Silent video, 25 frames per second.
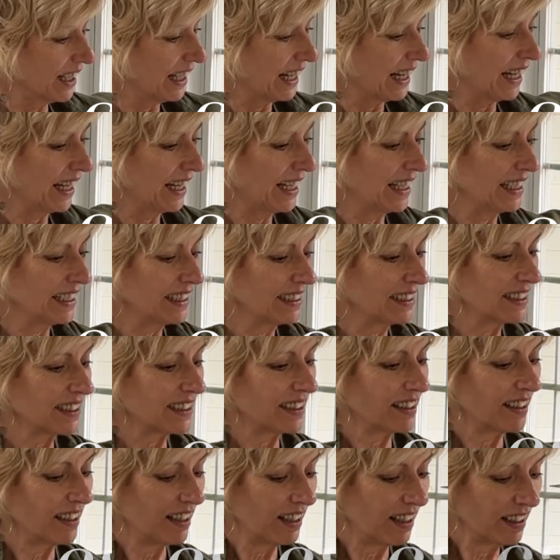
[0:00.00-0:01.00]
And
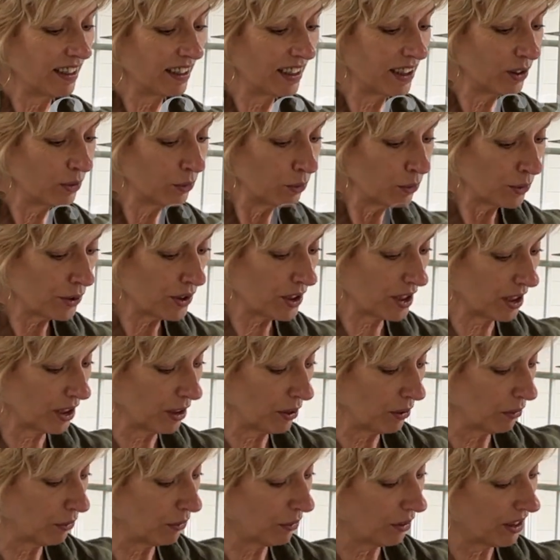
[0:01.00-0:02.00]
I
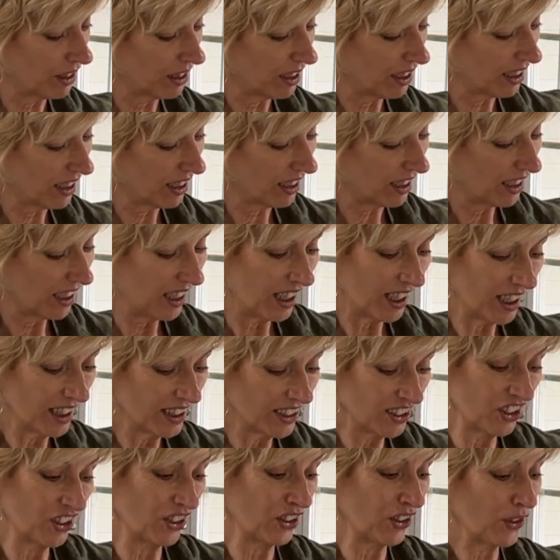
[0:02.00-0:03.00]
also
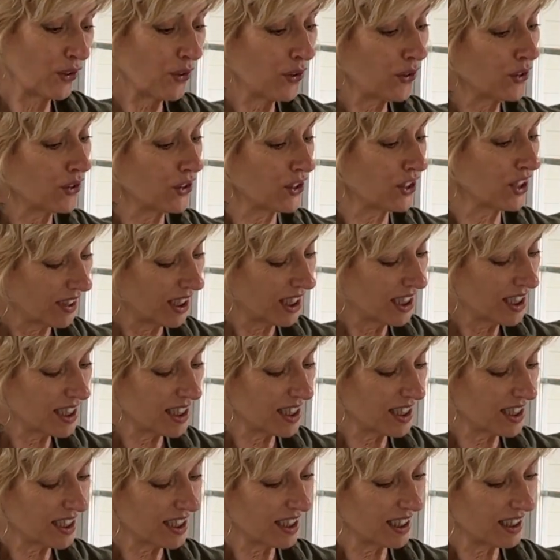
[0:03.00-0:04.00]
unearthed
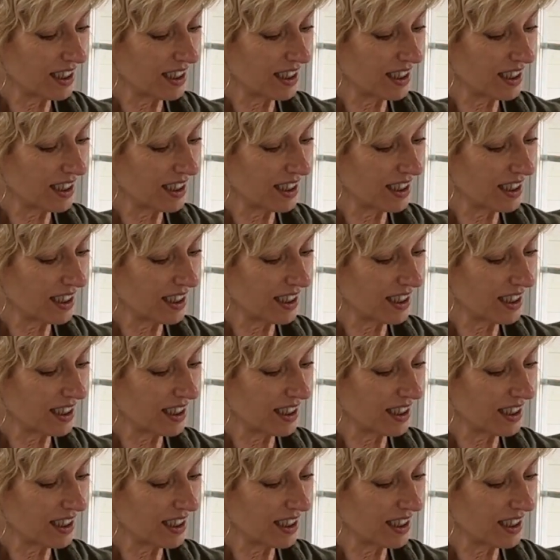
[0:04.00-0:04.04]
this